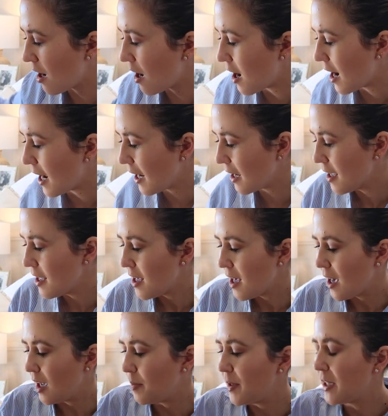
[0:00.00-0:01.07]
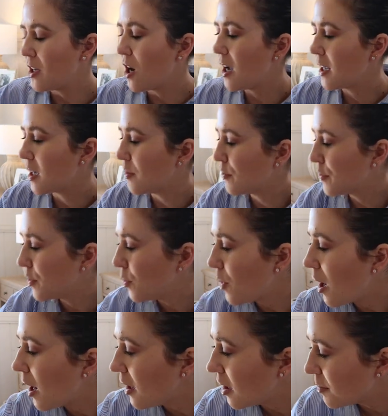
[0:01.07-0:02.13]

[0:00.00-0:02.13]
I had been eyeing up for a while.